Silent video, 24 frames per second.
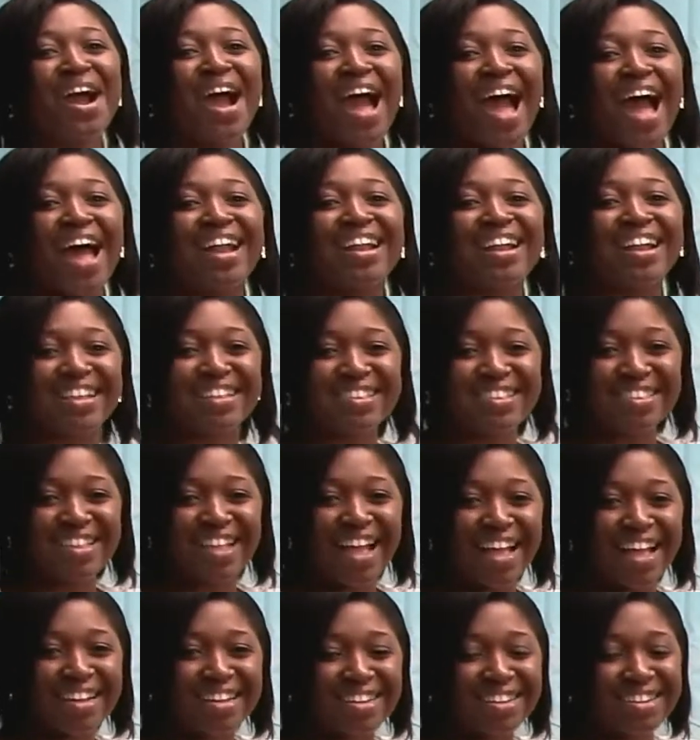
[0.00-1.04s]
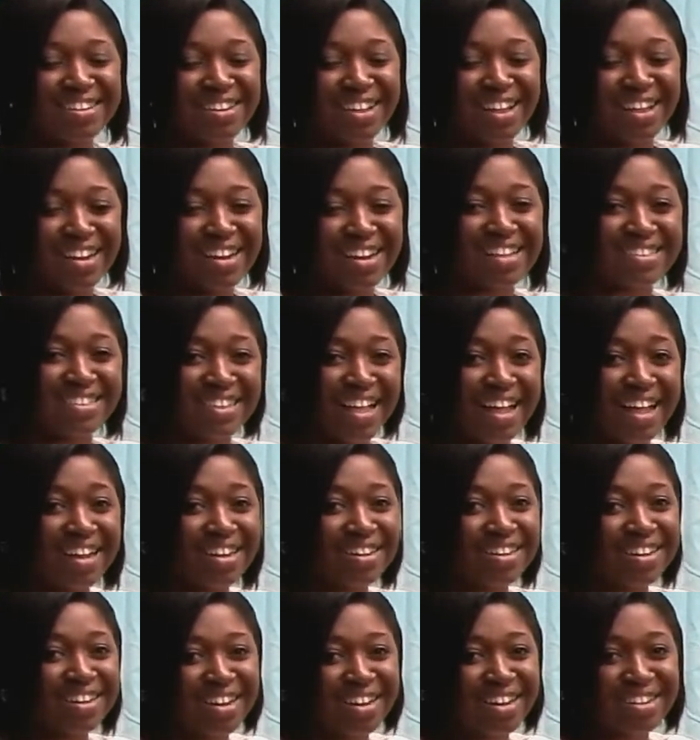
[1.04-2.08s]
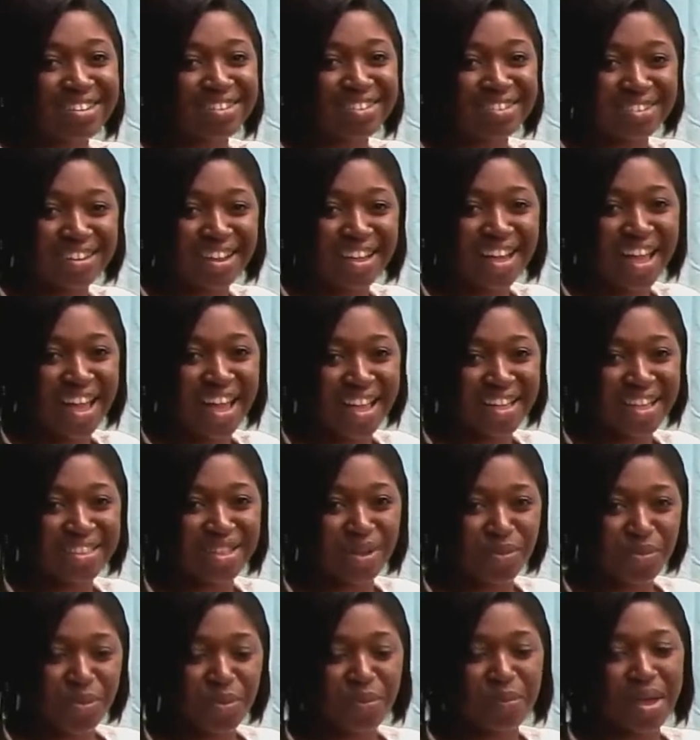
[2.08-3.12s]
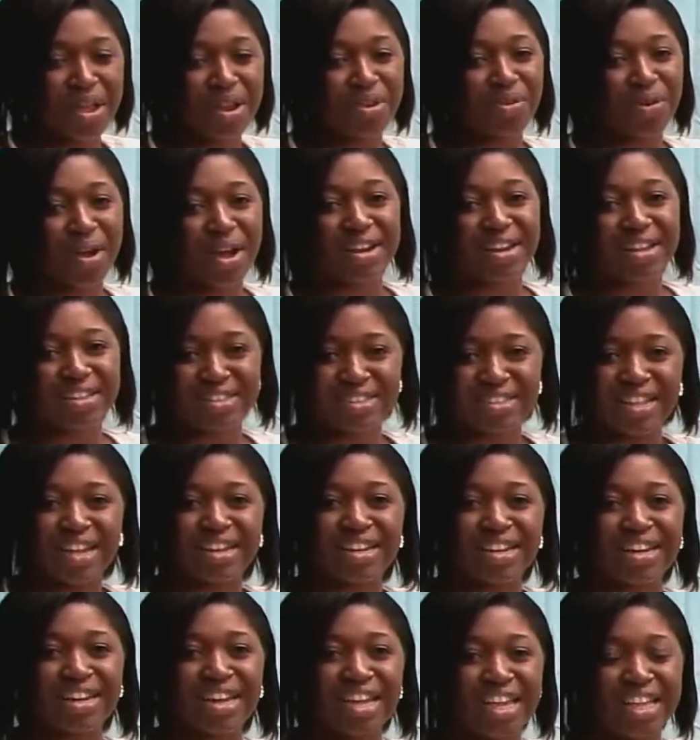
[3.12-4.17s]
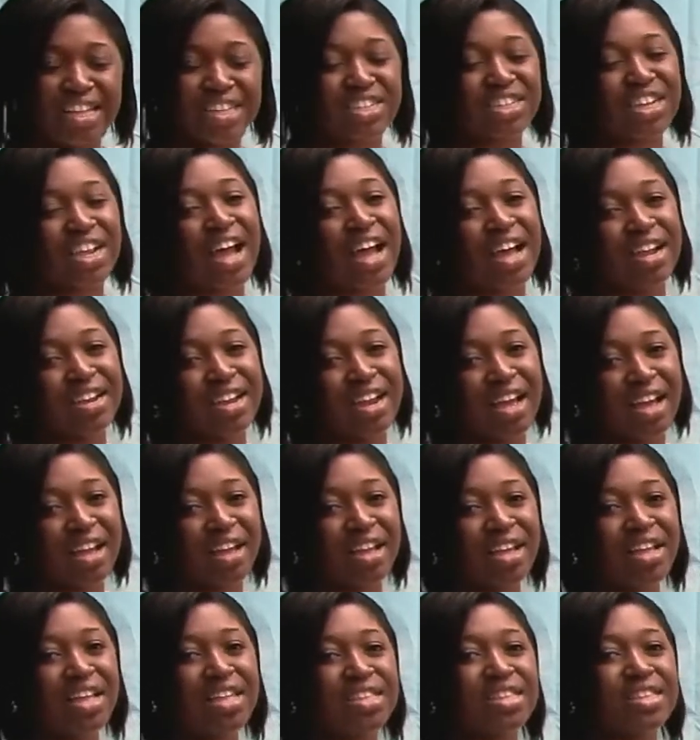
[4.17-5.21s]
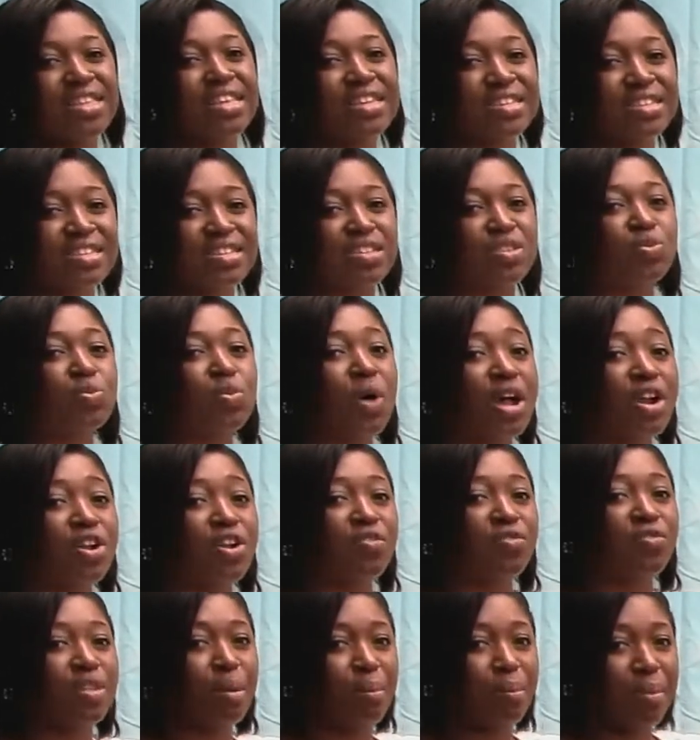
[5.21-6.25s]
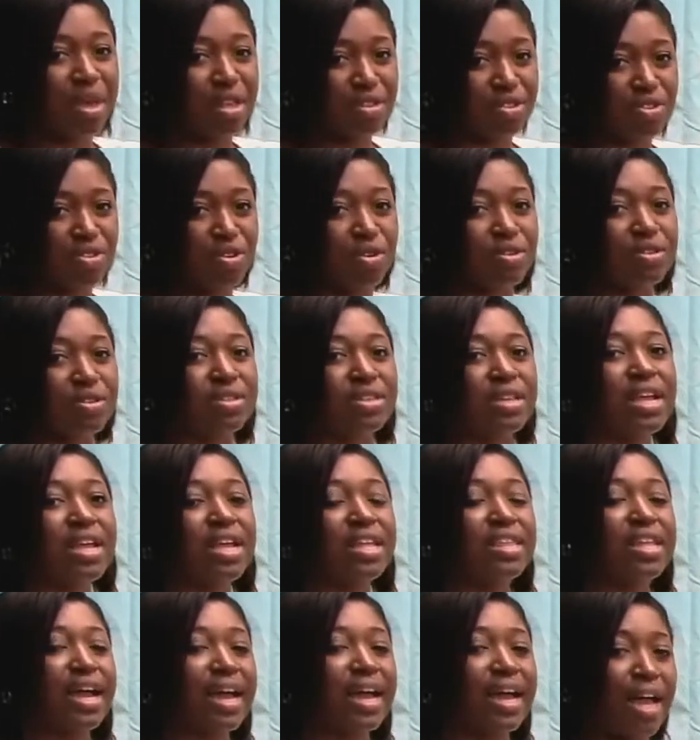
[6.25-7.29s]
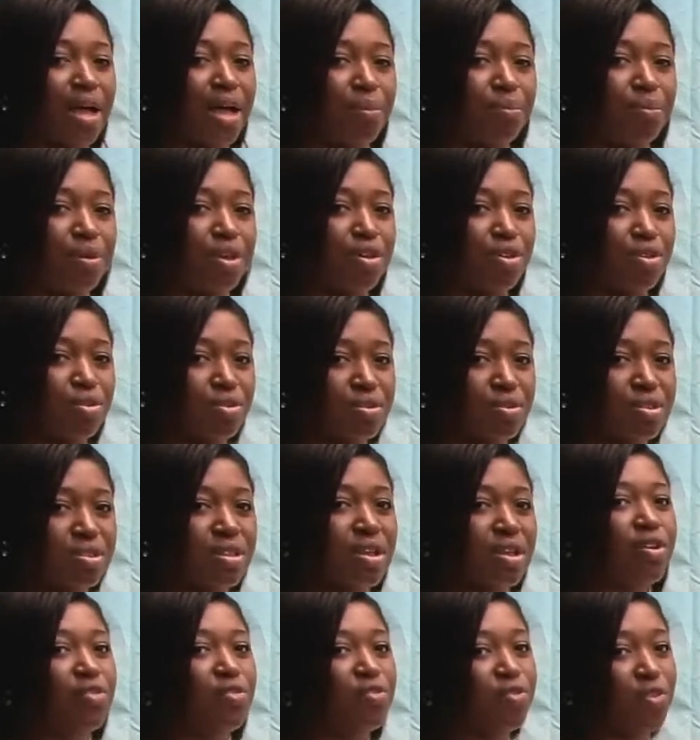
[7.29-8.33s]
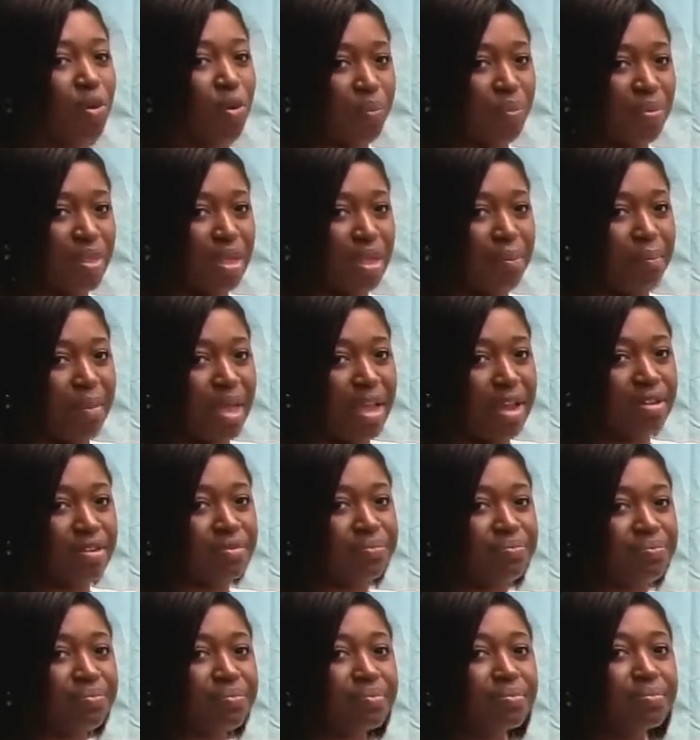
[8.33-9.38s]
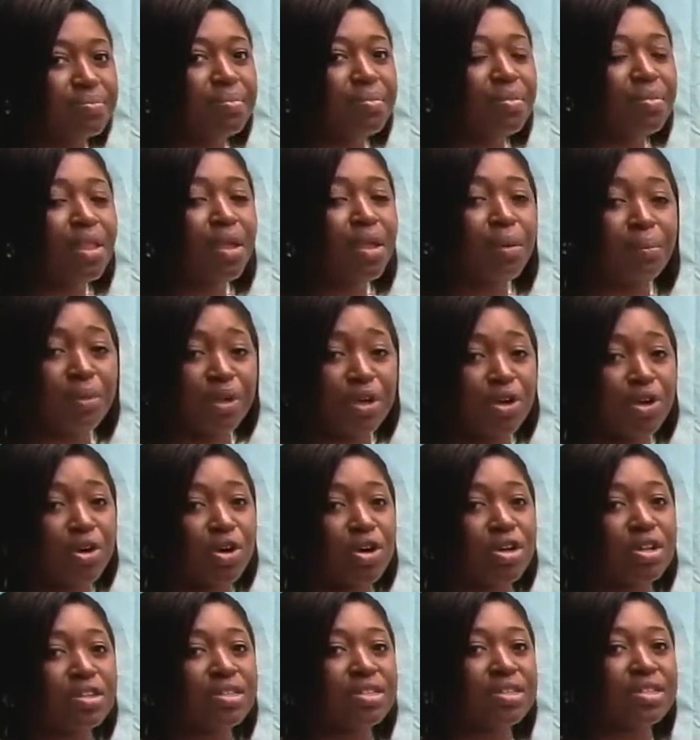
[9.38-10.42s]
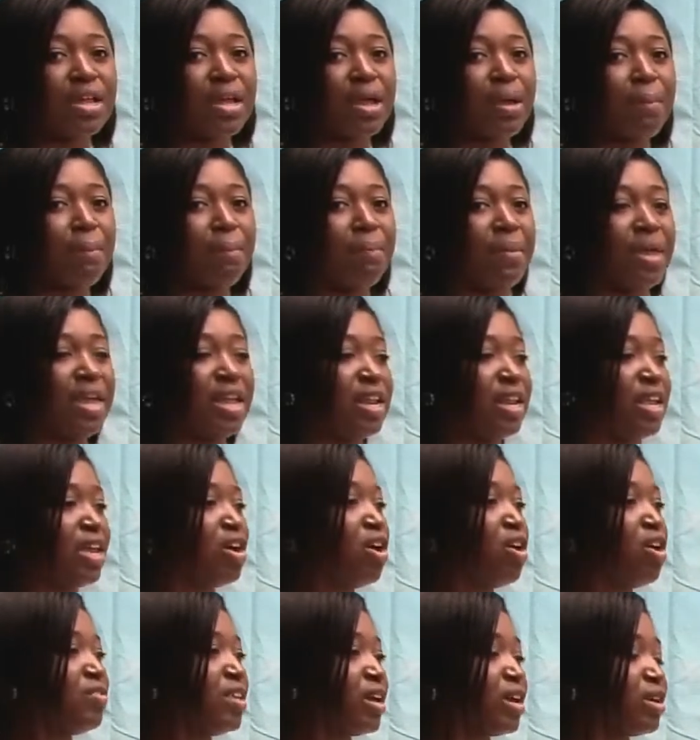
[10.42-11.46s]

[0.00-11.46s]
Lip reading: understanding the woman or understanding each other, this is one of the methods that can be used from the men, because many of the